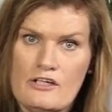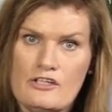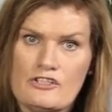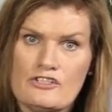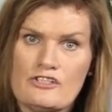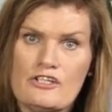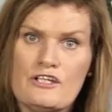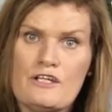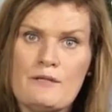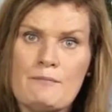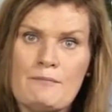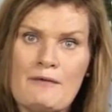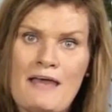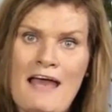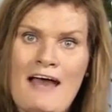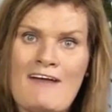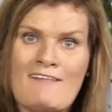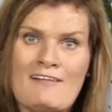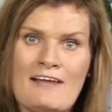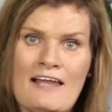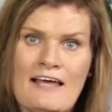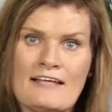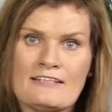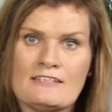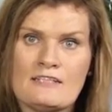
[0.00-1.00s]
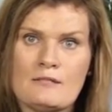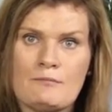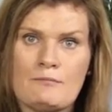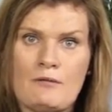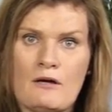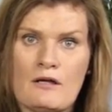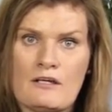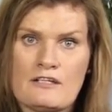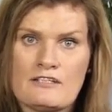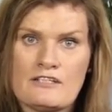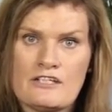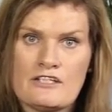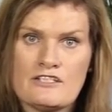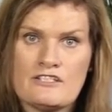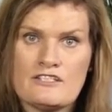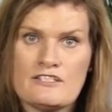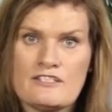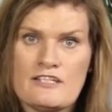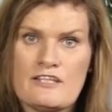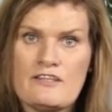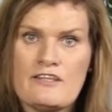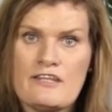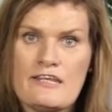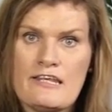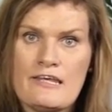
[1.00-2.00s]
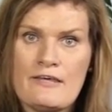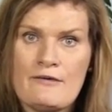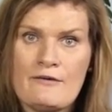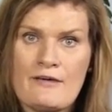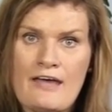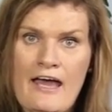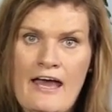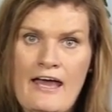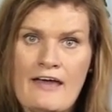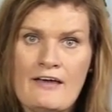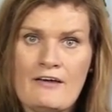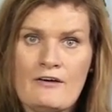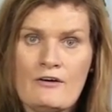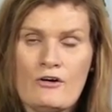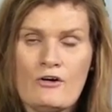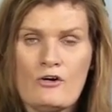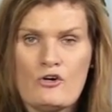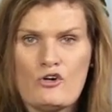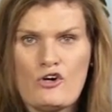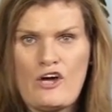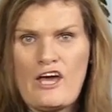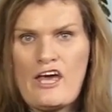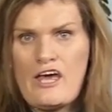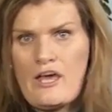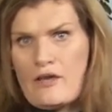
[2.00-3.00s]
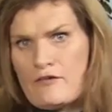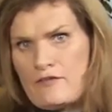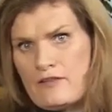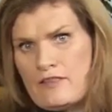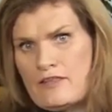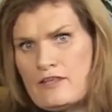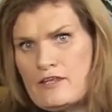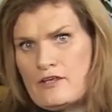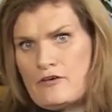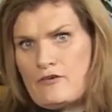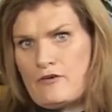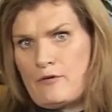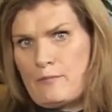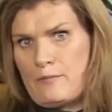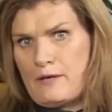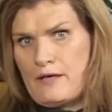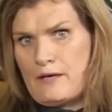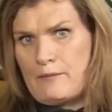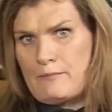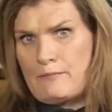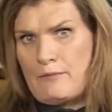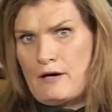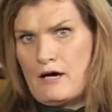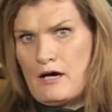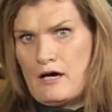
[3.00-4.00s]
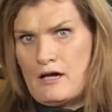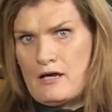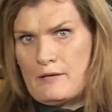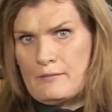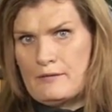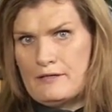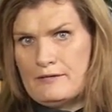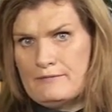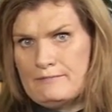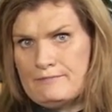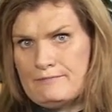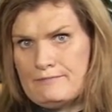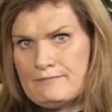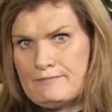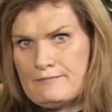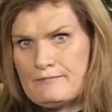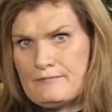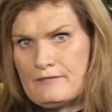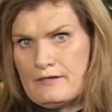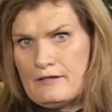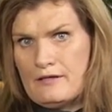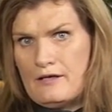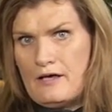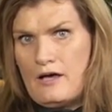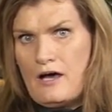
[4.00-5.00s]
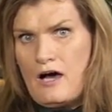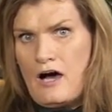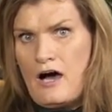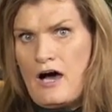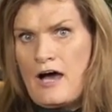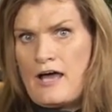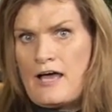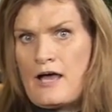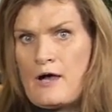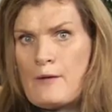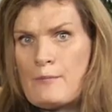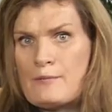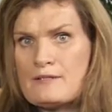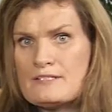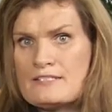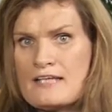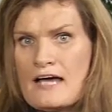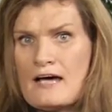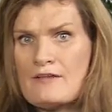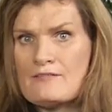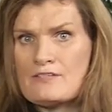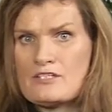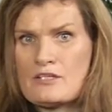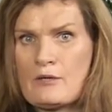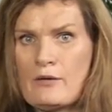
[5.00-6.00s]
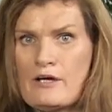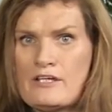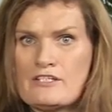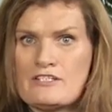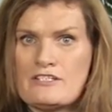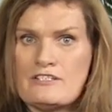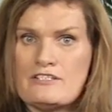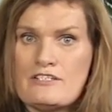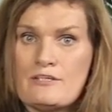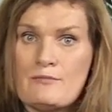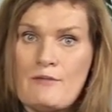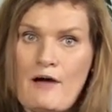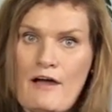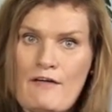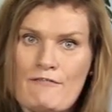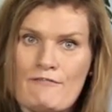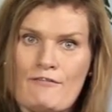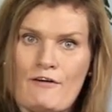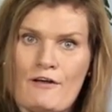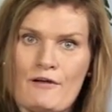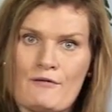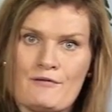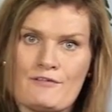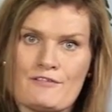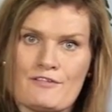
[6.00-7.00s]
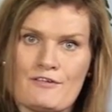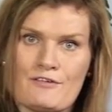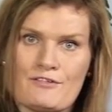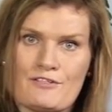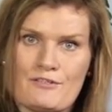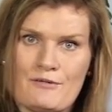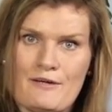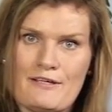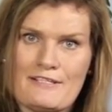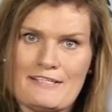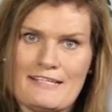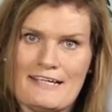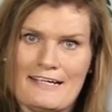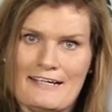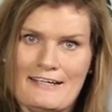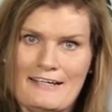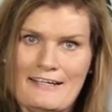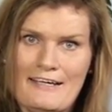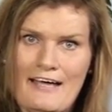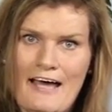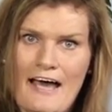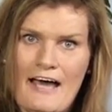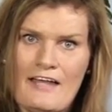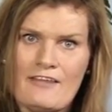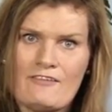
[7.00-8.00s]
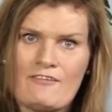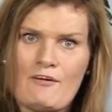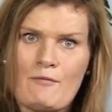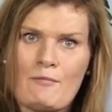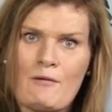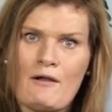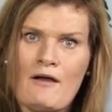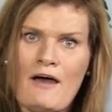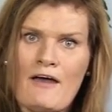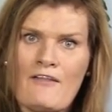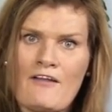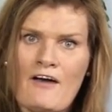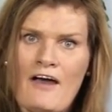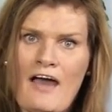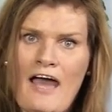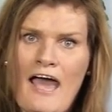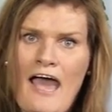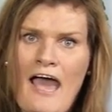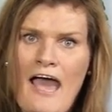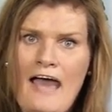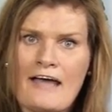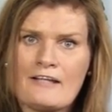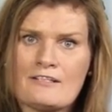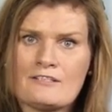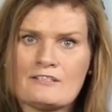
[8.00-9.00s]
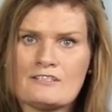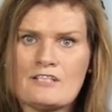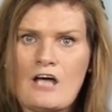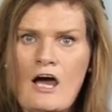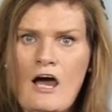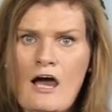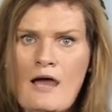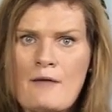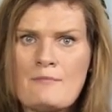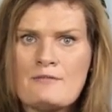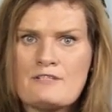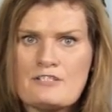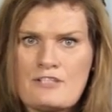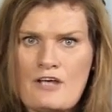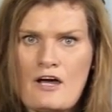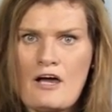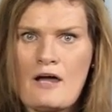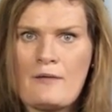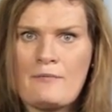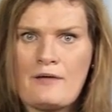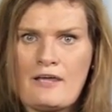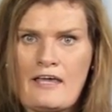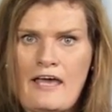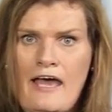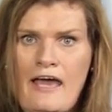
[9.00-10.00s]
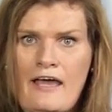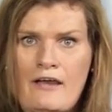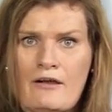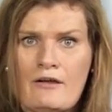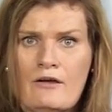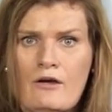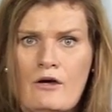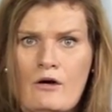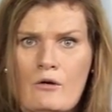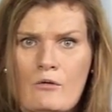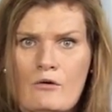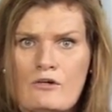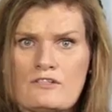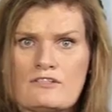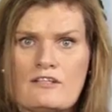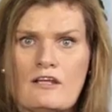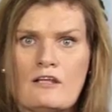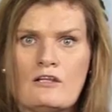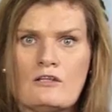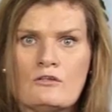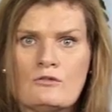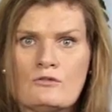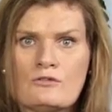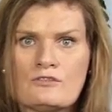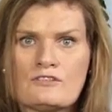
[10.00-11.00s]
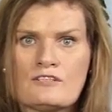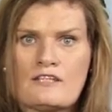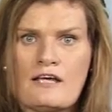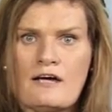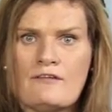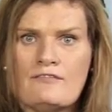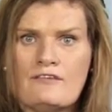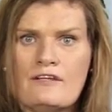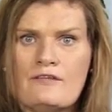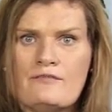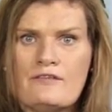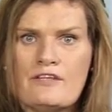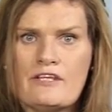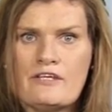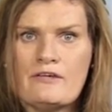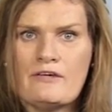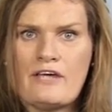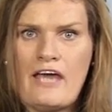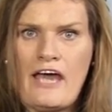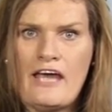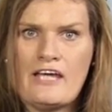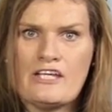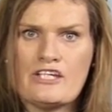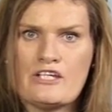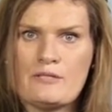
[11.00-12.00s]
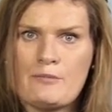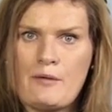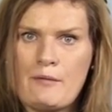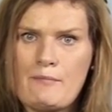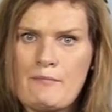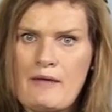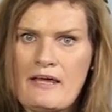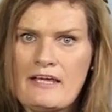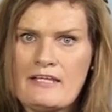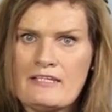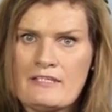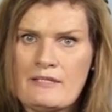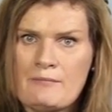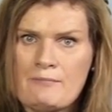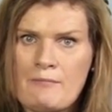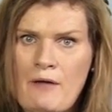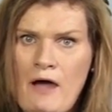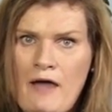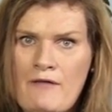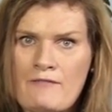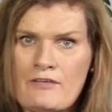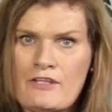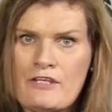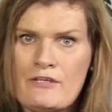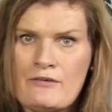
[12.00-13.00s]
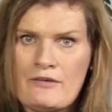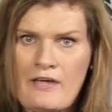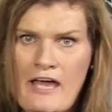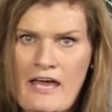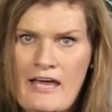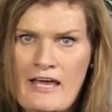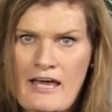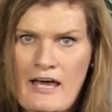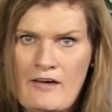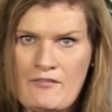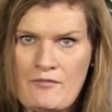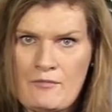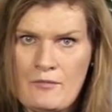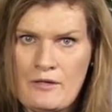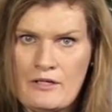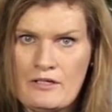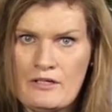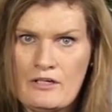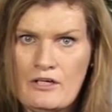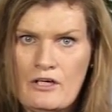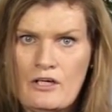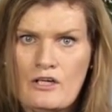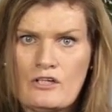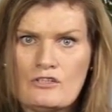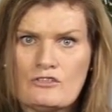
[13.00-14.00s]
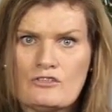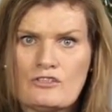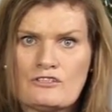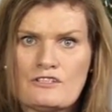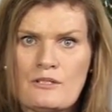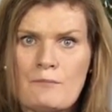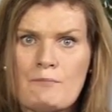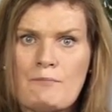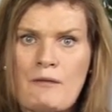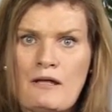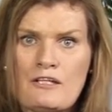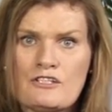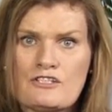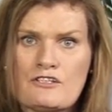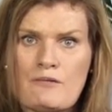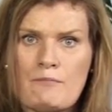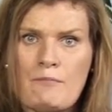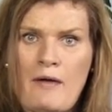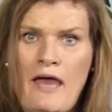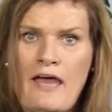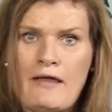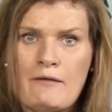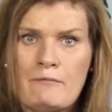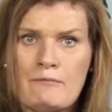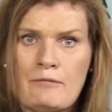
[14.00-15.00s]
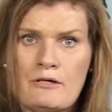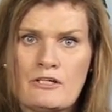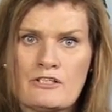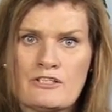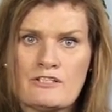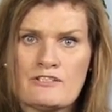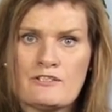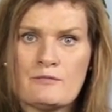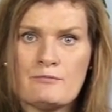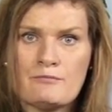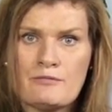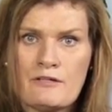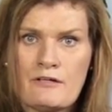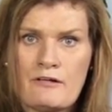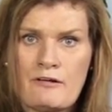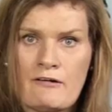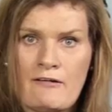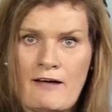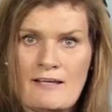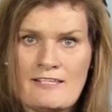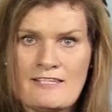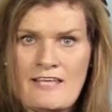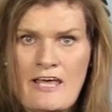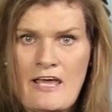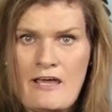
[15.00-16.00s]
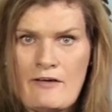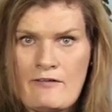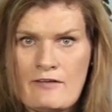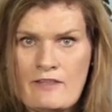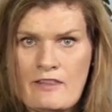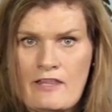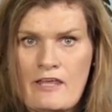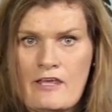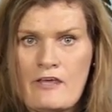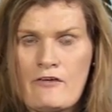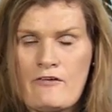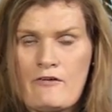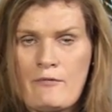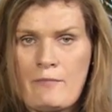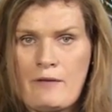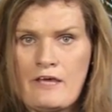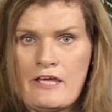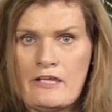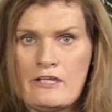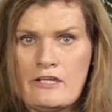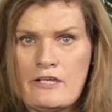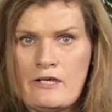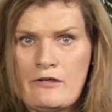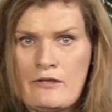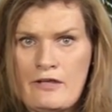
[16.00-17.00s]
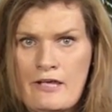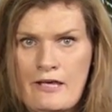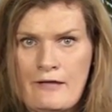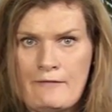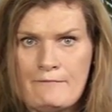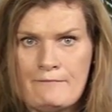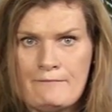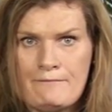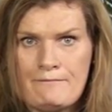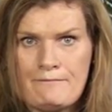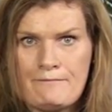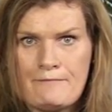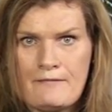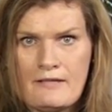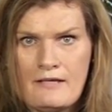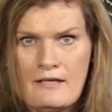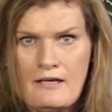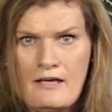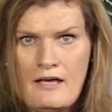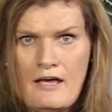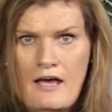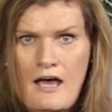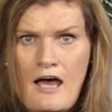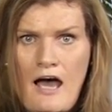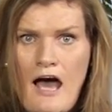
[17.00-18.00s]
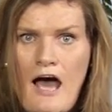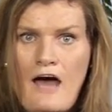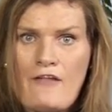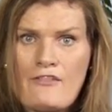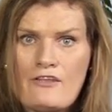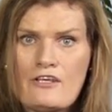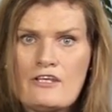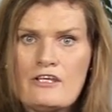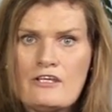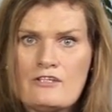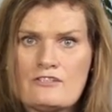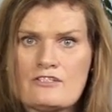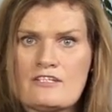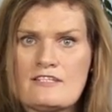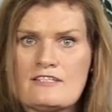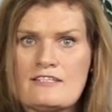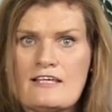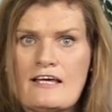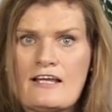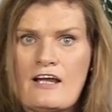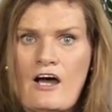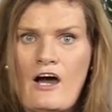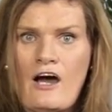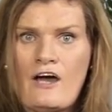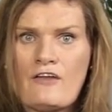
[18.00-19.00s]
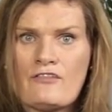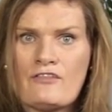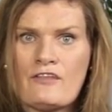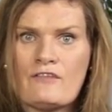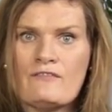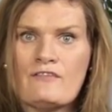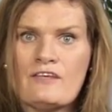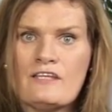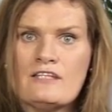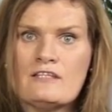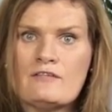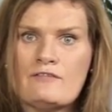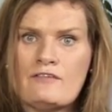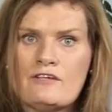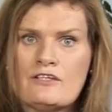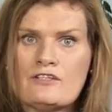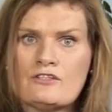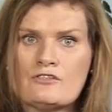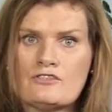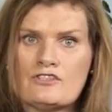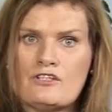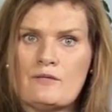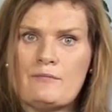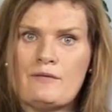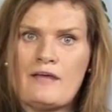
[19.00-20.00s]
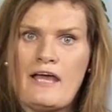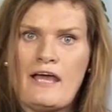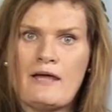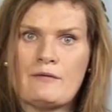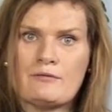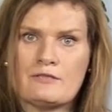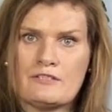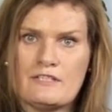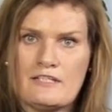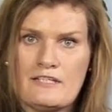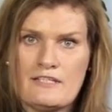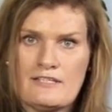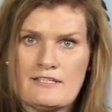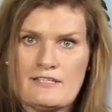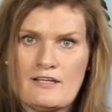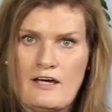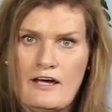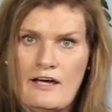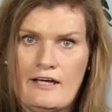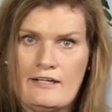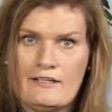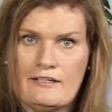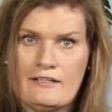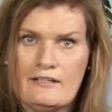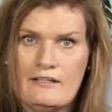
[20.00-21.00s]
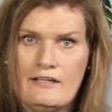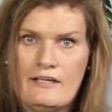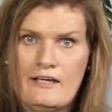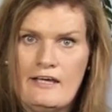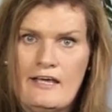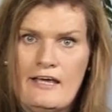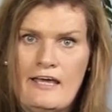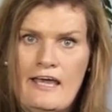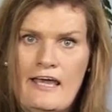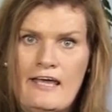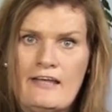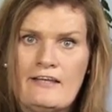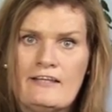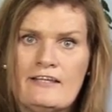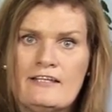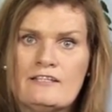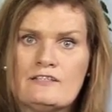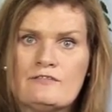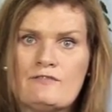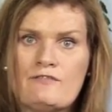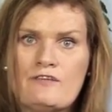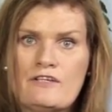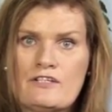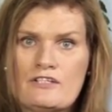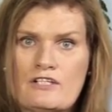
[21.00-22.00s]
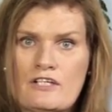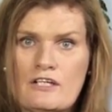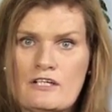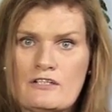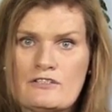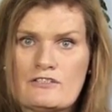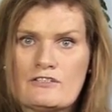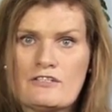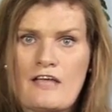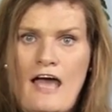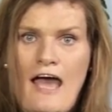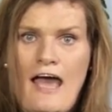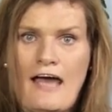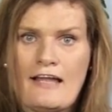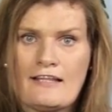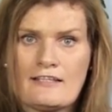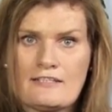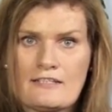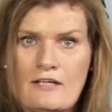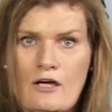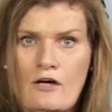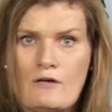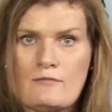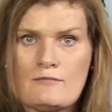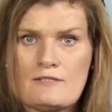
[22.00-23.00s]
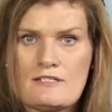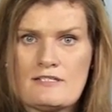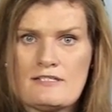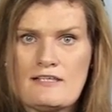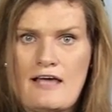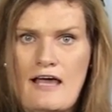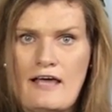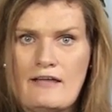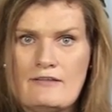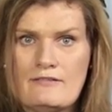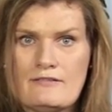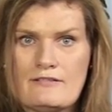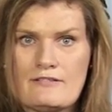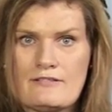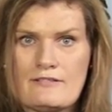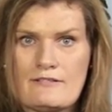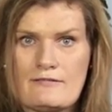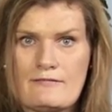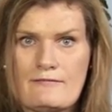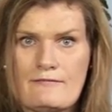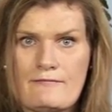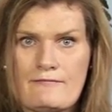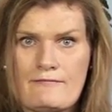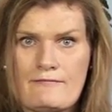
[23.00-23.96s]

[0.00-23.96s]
Should it be our elected politicians in the UK or here in the European Parliament? I opened out this question to my followers on Twitter, and the reply that I had time and time again was that laws governing the UK should be made by the UK government, not a bunch of pen pushers and bureaucrats here in the European Union. Other users said, I think the individual should be able to decide. It needs vigilance and common sense.